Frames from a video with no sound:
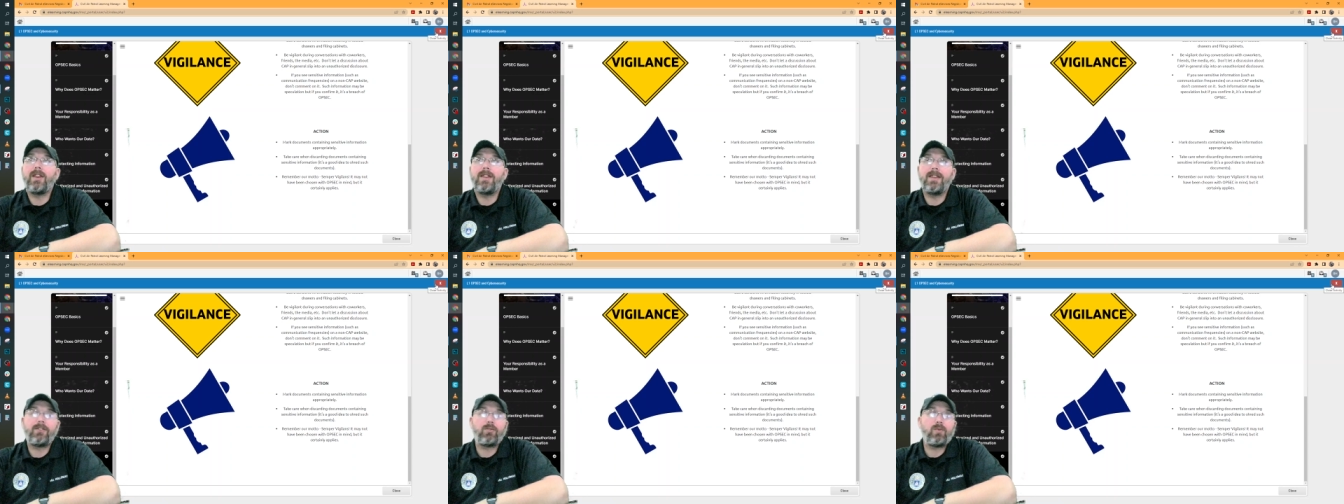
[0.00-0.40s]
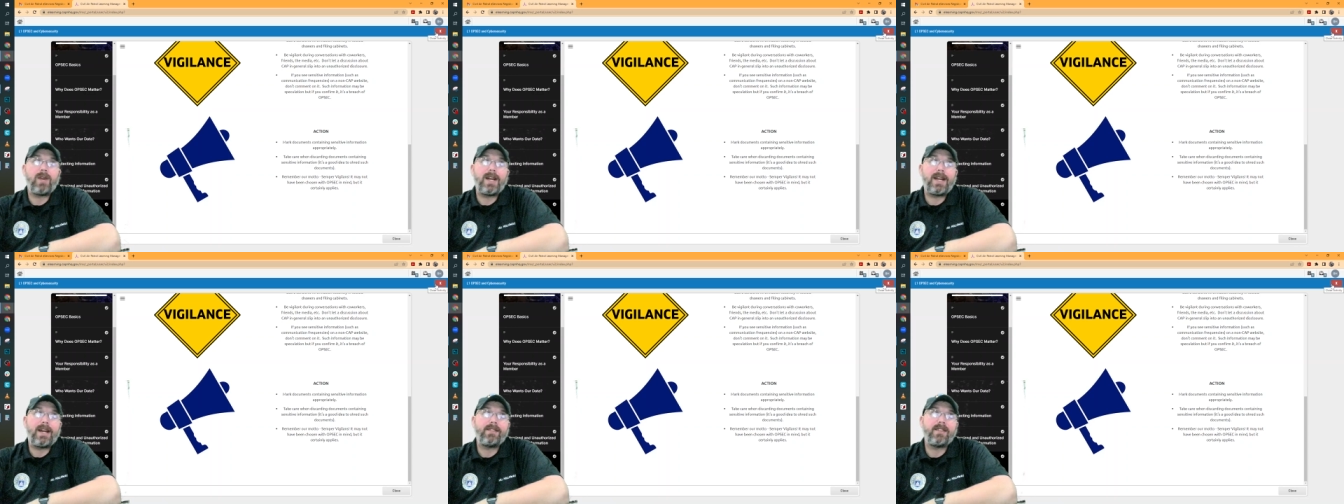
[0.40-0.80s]
This
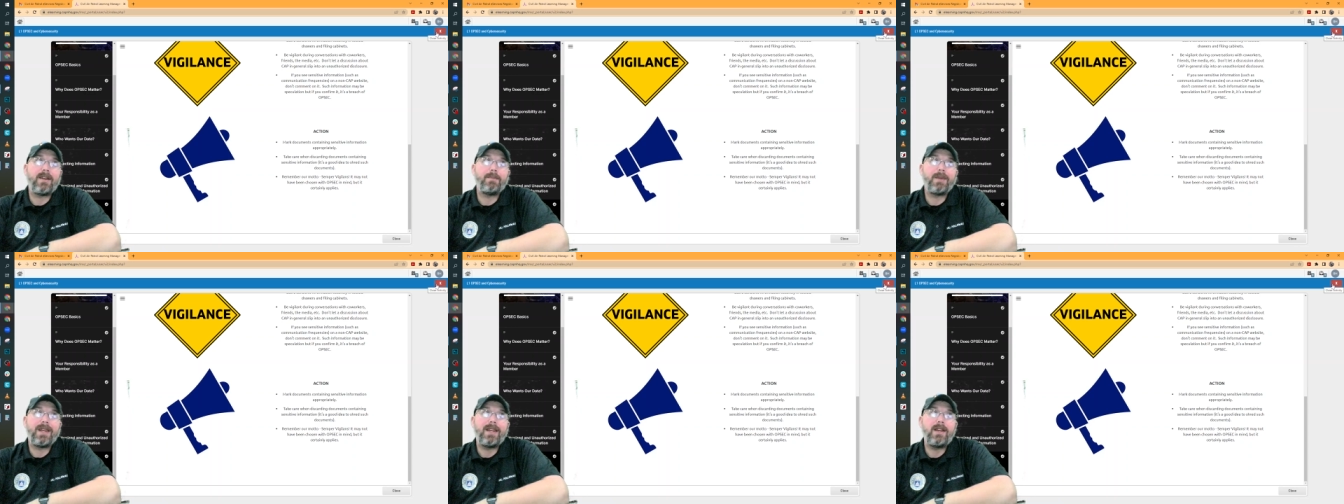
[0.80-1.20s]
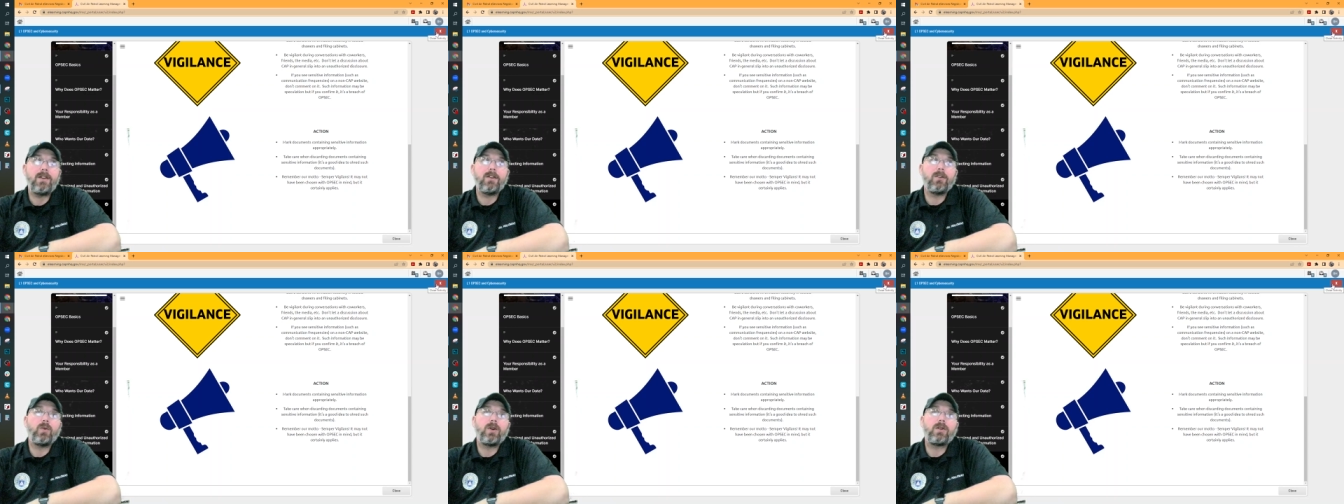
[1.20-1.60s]
red X up
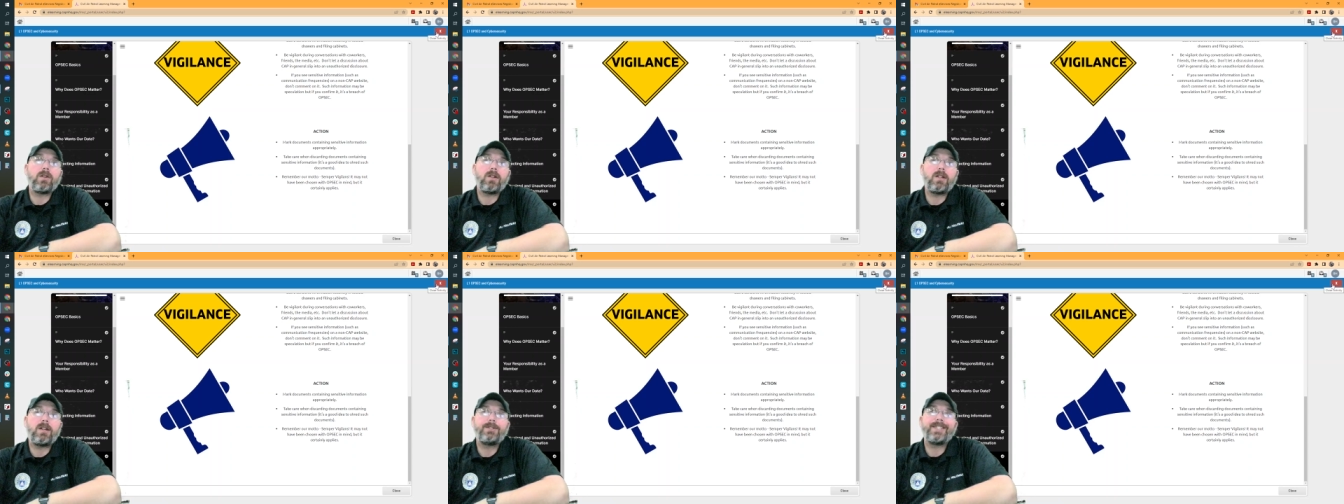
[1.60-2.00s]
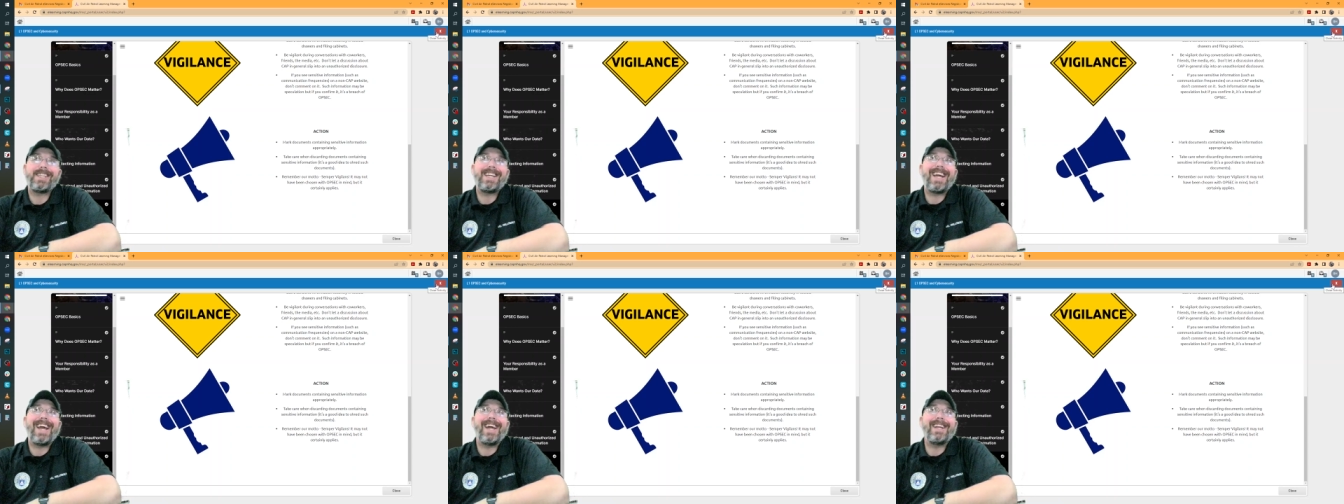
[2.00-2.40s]
here will close
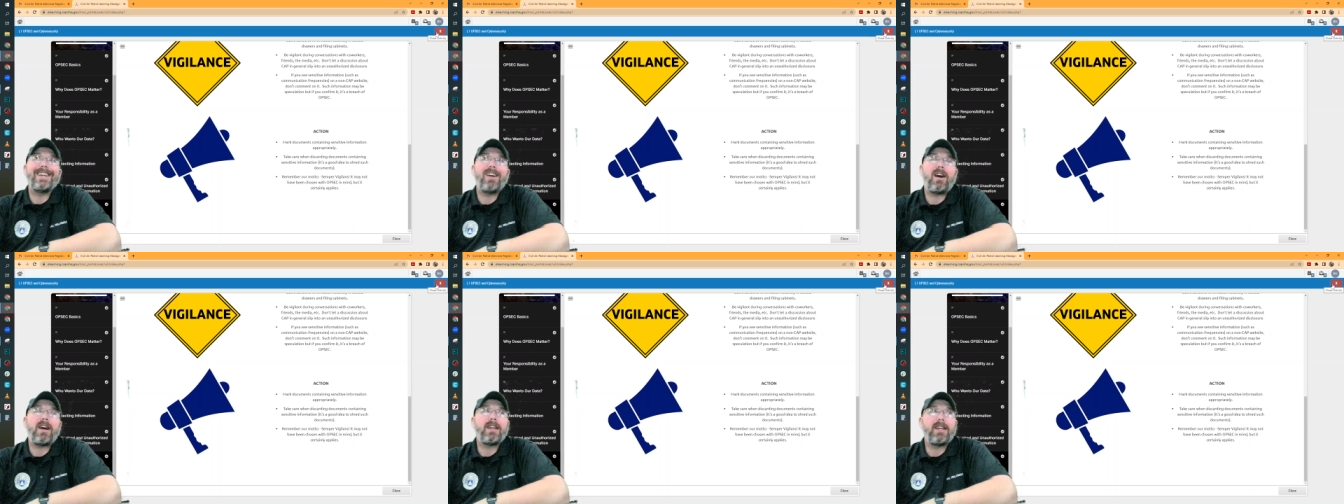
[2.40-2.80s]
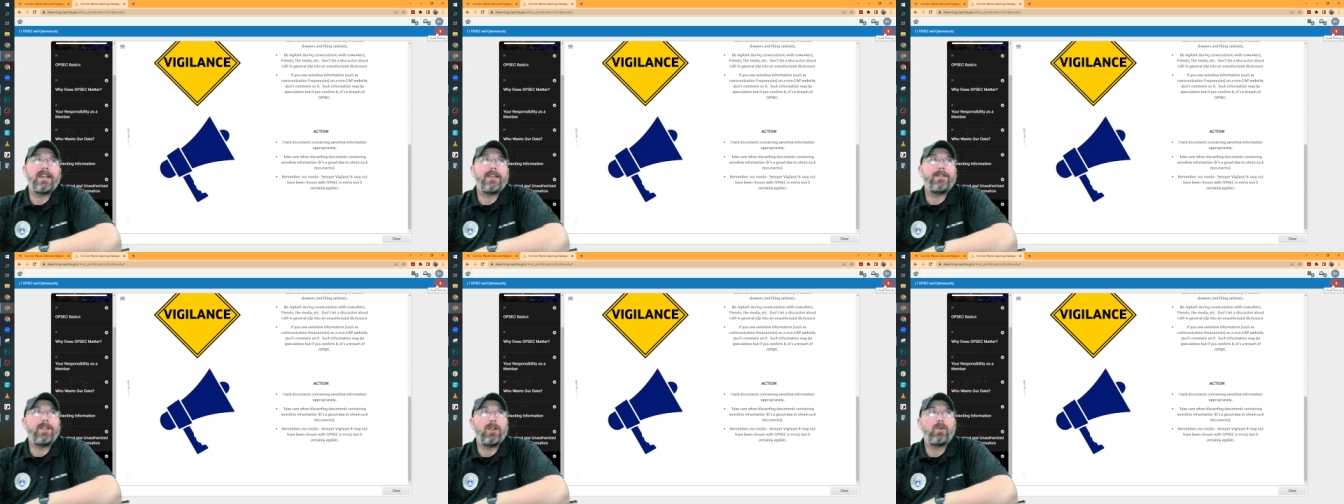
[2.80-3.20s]
it and not
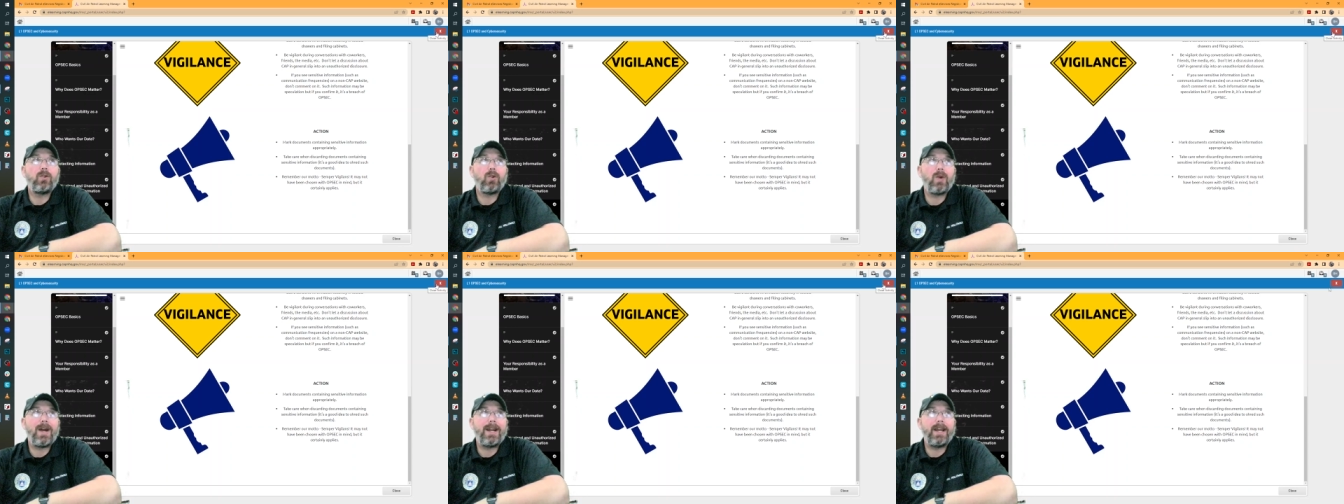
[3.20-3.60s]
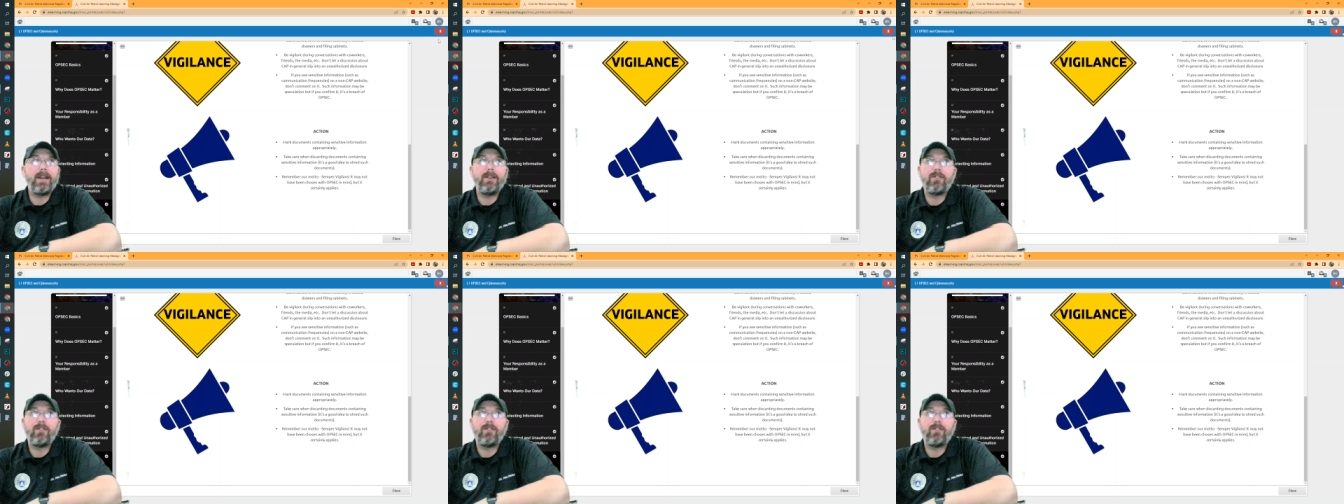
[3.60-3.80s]
give you credit.